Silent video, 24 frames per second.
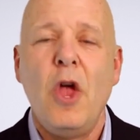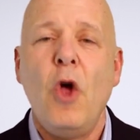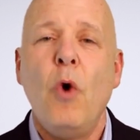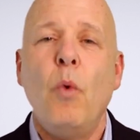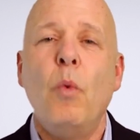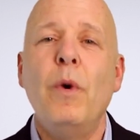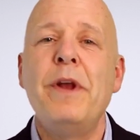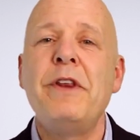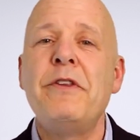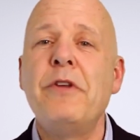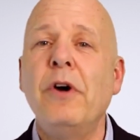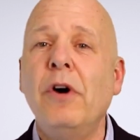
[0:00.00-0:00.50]

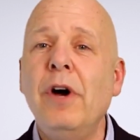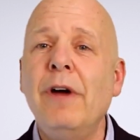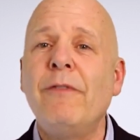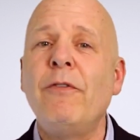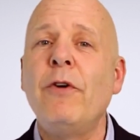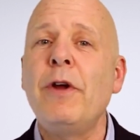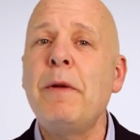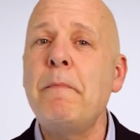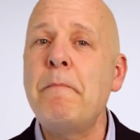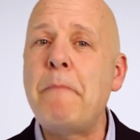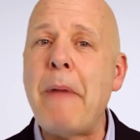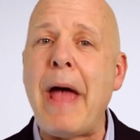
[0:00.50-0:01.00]
When
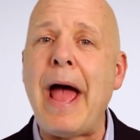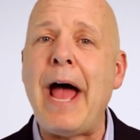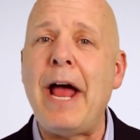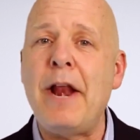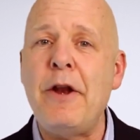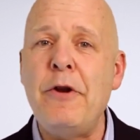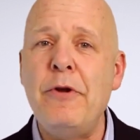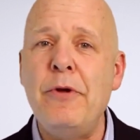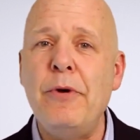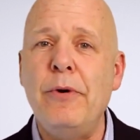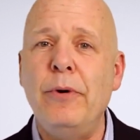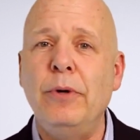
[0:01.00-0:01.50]
delivering bad
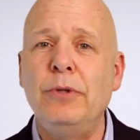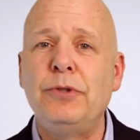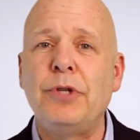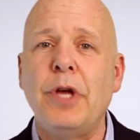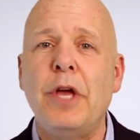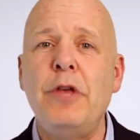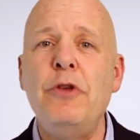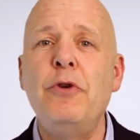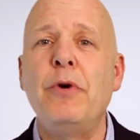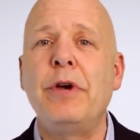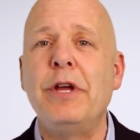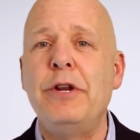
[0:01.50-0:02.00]
news,
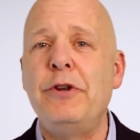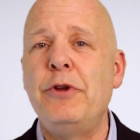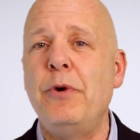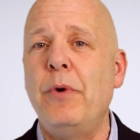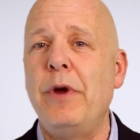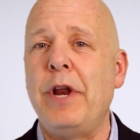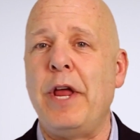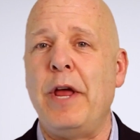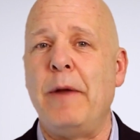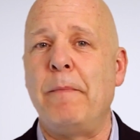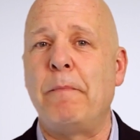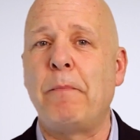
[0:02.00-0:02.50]
you can do
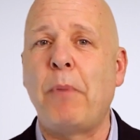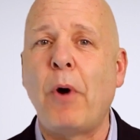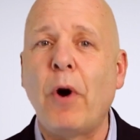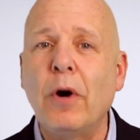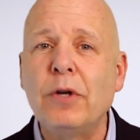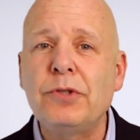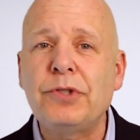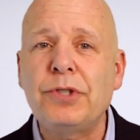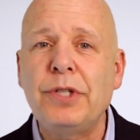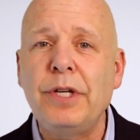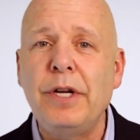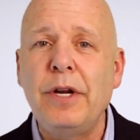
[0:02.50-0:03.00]
it in
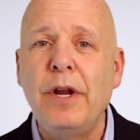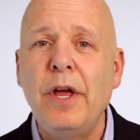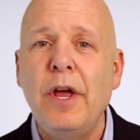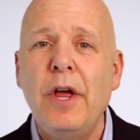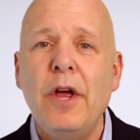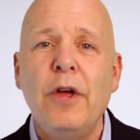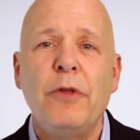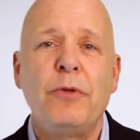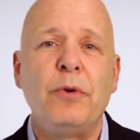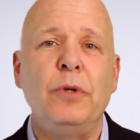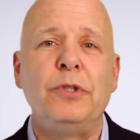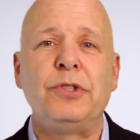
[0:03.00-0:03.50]
person,
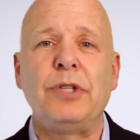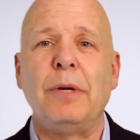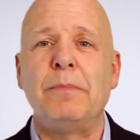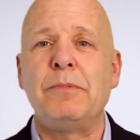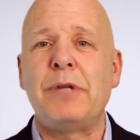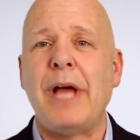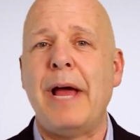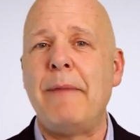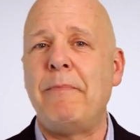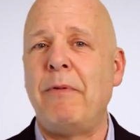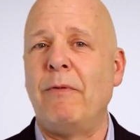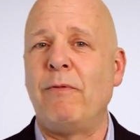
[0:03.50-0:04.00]
through some
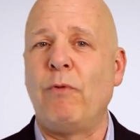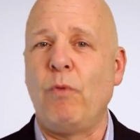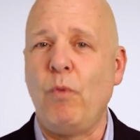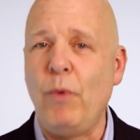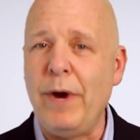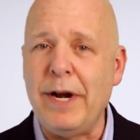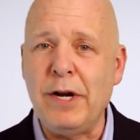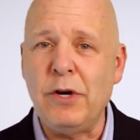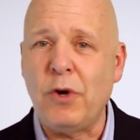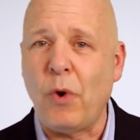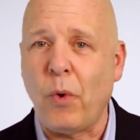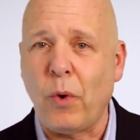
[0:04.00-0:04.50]
type of
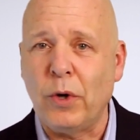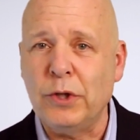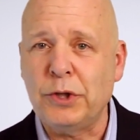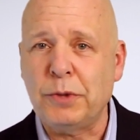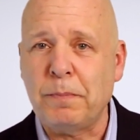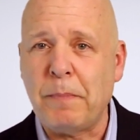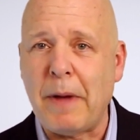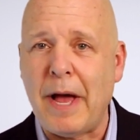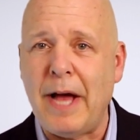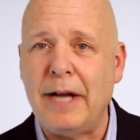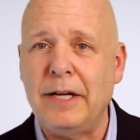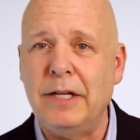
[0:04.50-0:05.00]
written
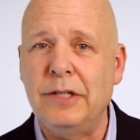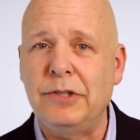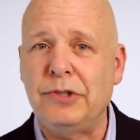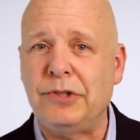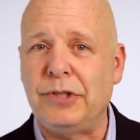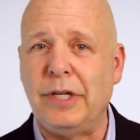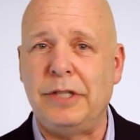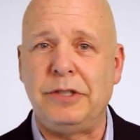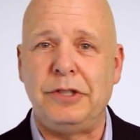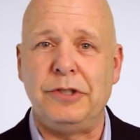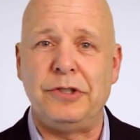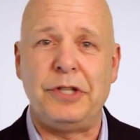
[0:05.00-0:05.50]
correspondence,
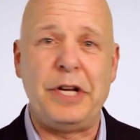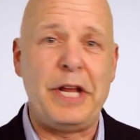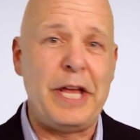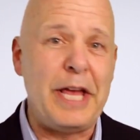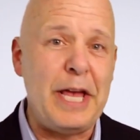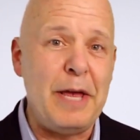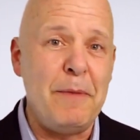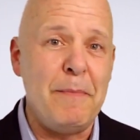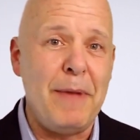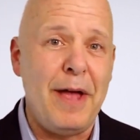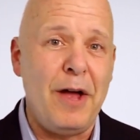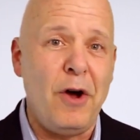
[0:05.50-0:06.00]
such as an
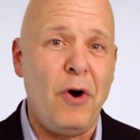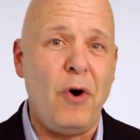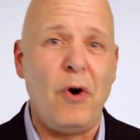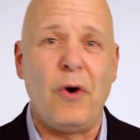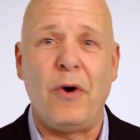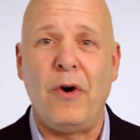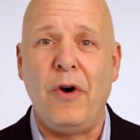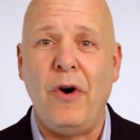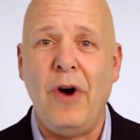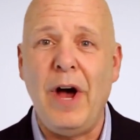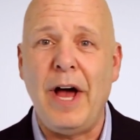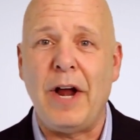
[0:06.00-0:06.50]
email
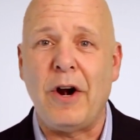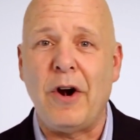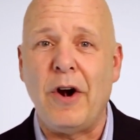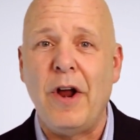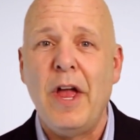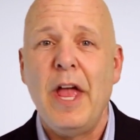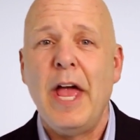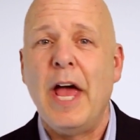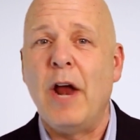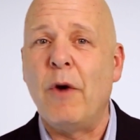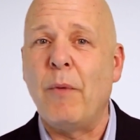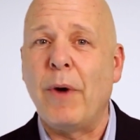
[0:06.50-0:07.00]
or a letter.
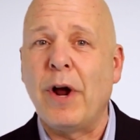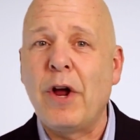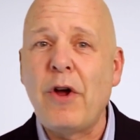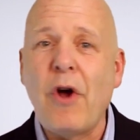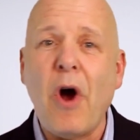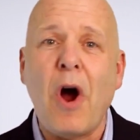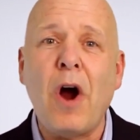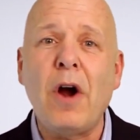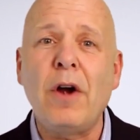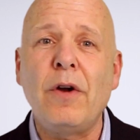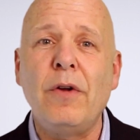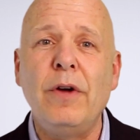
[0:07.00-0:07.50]
And
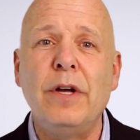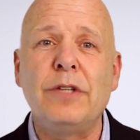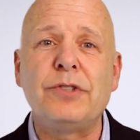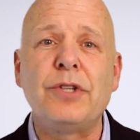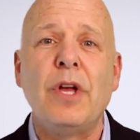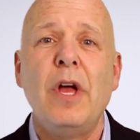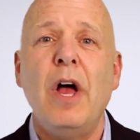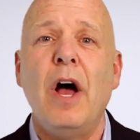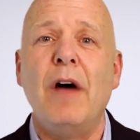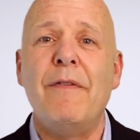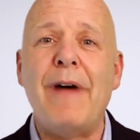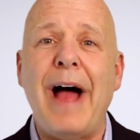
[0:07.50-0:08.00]
regardless
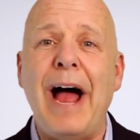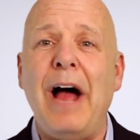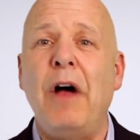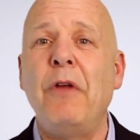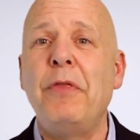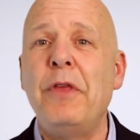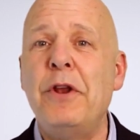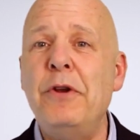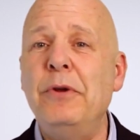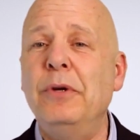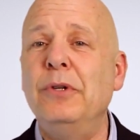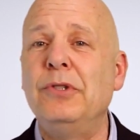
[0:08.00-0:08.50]
of how
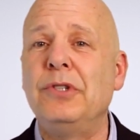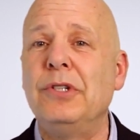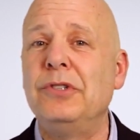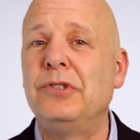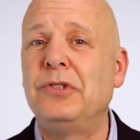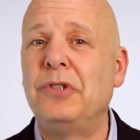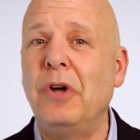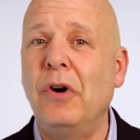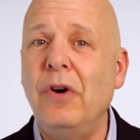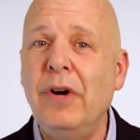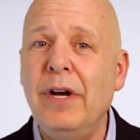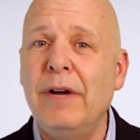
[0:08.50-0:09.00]
the news is
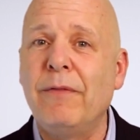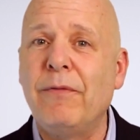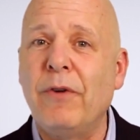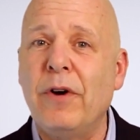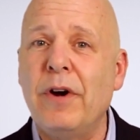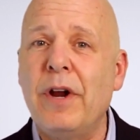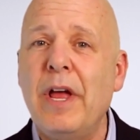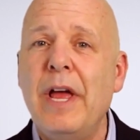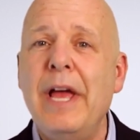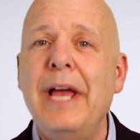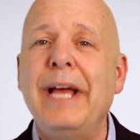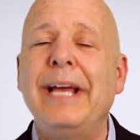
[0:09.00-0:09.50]

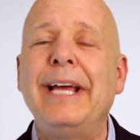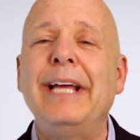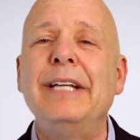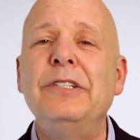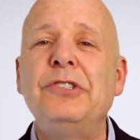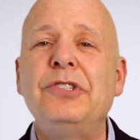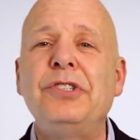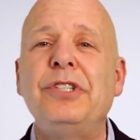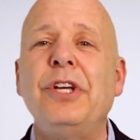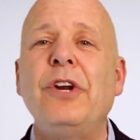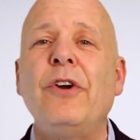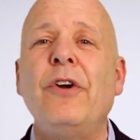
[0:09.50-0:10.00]
delivered,
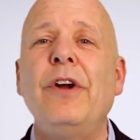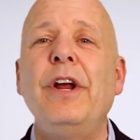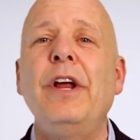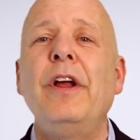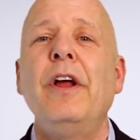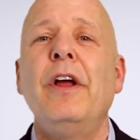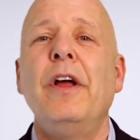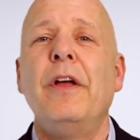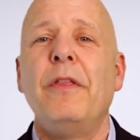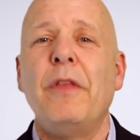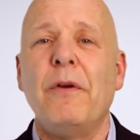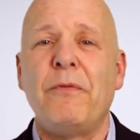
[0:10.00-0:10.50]
consider
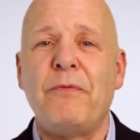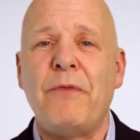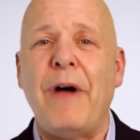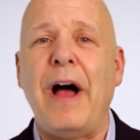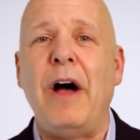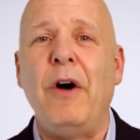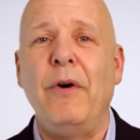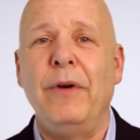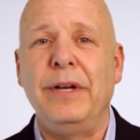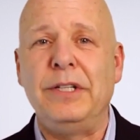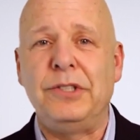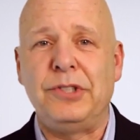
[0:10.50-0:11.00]
the
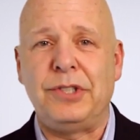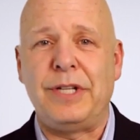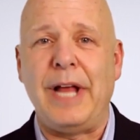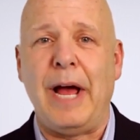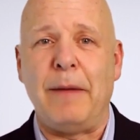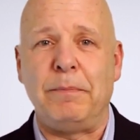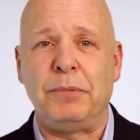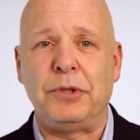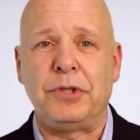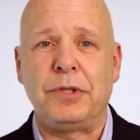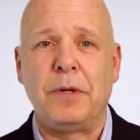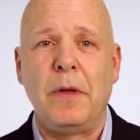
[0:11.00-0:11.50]
following
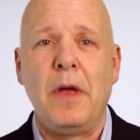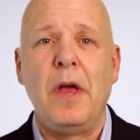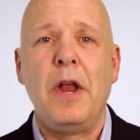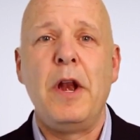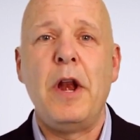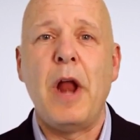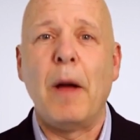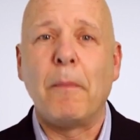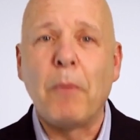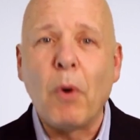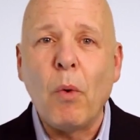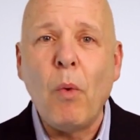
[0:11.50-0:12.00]
steps.
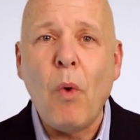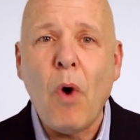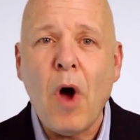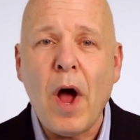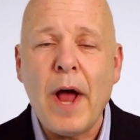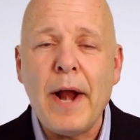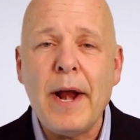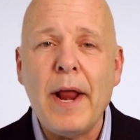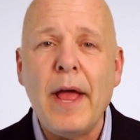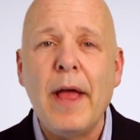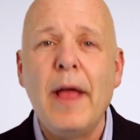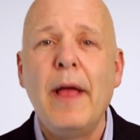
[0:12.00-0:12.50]
Number
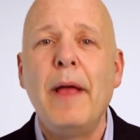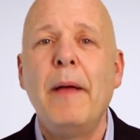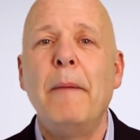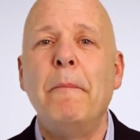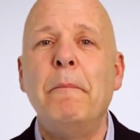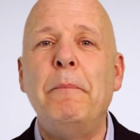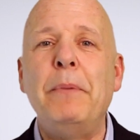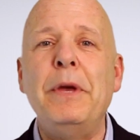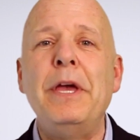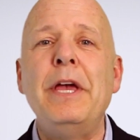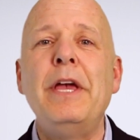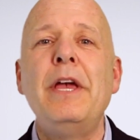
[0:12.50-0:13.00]
one,
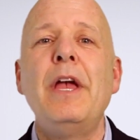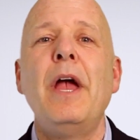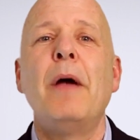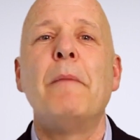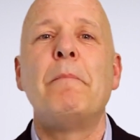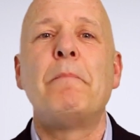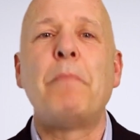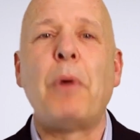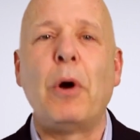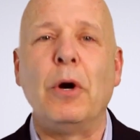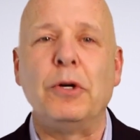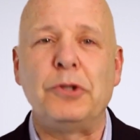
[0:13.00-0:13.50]
be
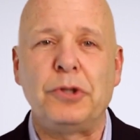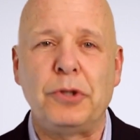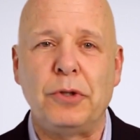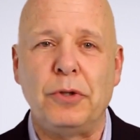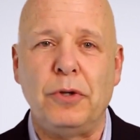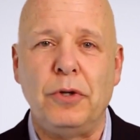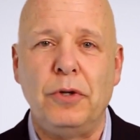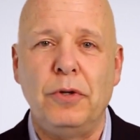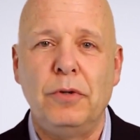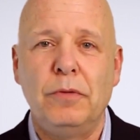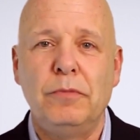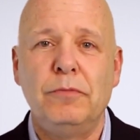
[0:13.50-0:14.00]

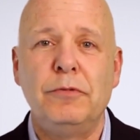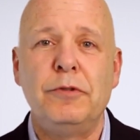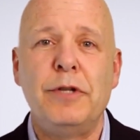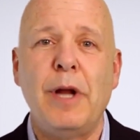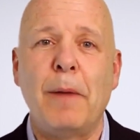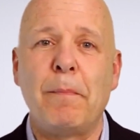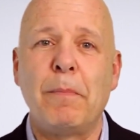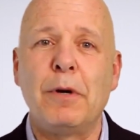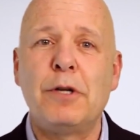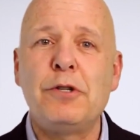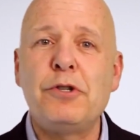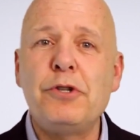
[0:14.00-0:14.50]
personal.
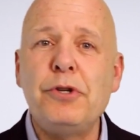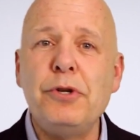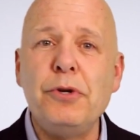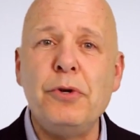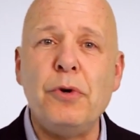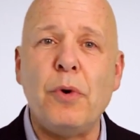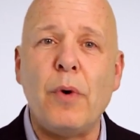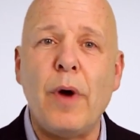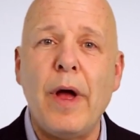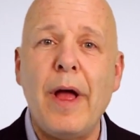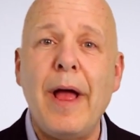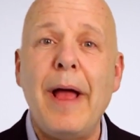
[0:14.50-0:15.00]
Number
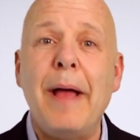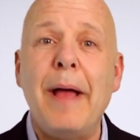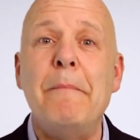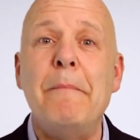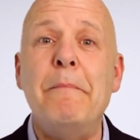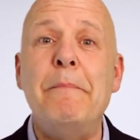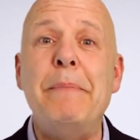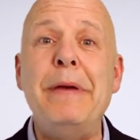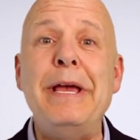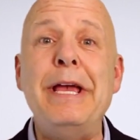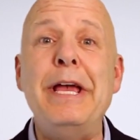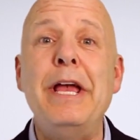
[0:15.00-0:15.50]
two,
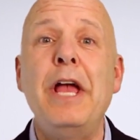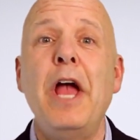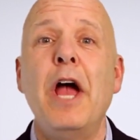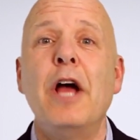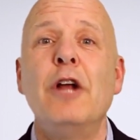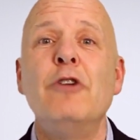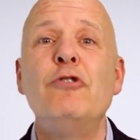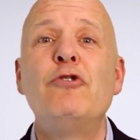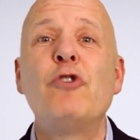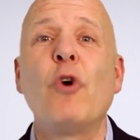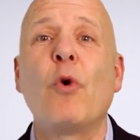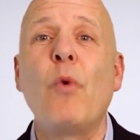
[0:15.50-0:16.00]
be
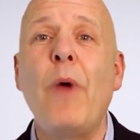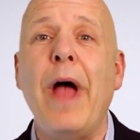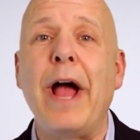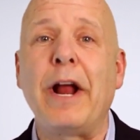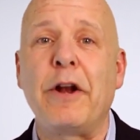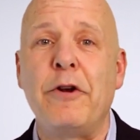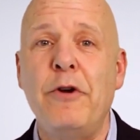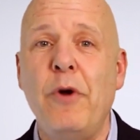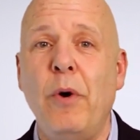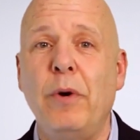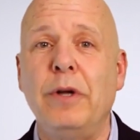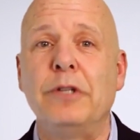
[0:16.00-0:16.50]

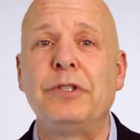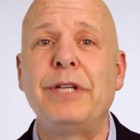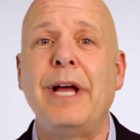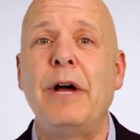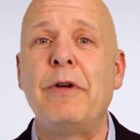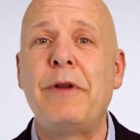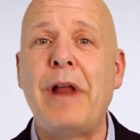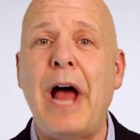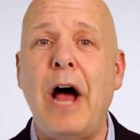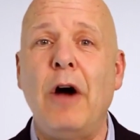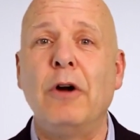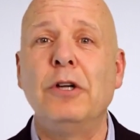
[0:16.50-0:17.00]
direct. Notice how
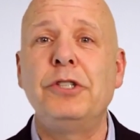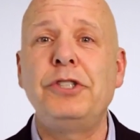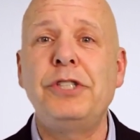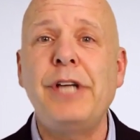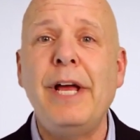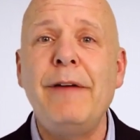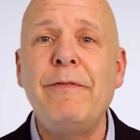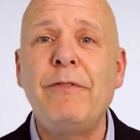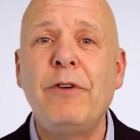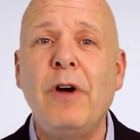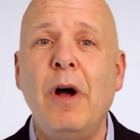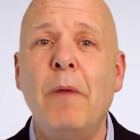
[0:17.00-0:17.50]
Dollar
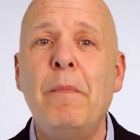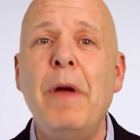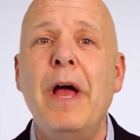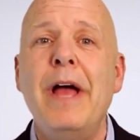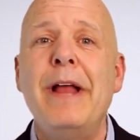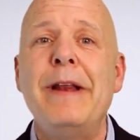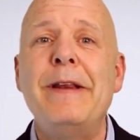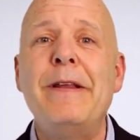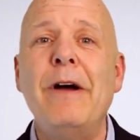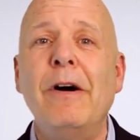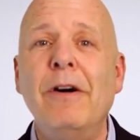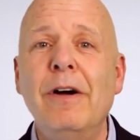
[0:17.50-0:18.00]
Shave Club
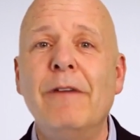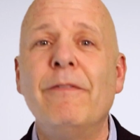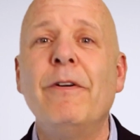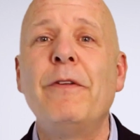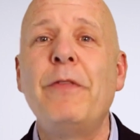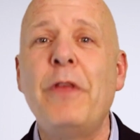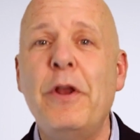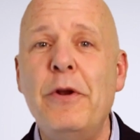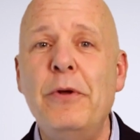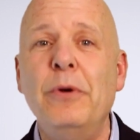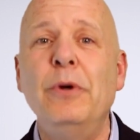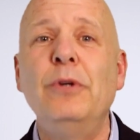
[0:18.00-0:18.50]
delivered
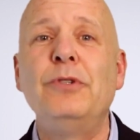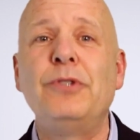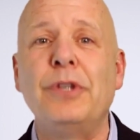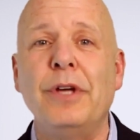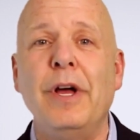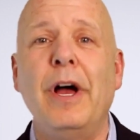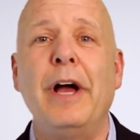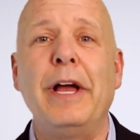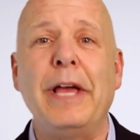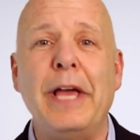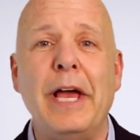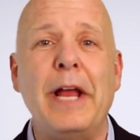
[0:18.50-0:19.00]
the news
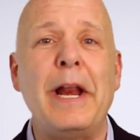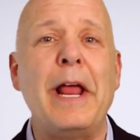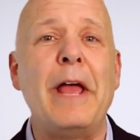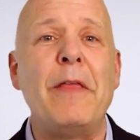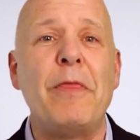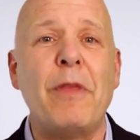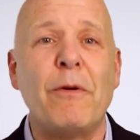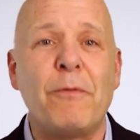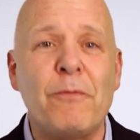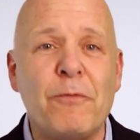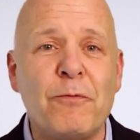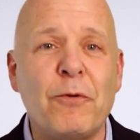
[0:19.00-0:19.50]
again in
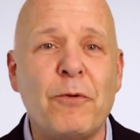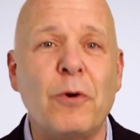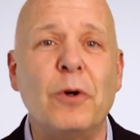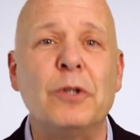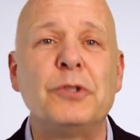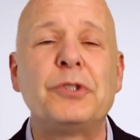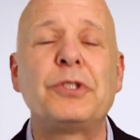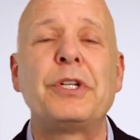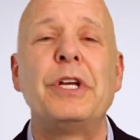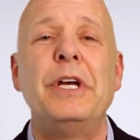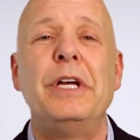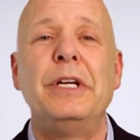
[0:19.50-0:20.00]
the
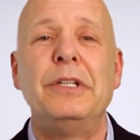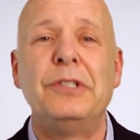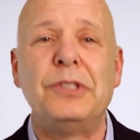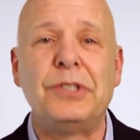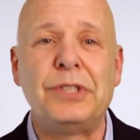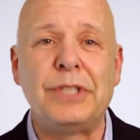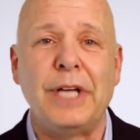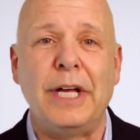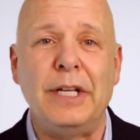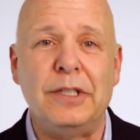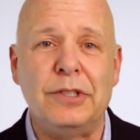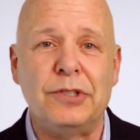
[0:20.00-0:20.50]
first
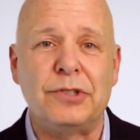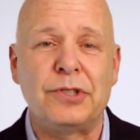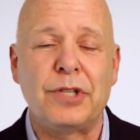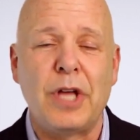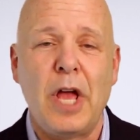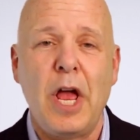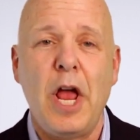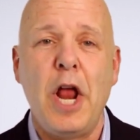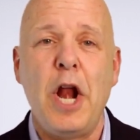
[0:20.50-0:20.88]
sentence.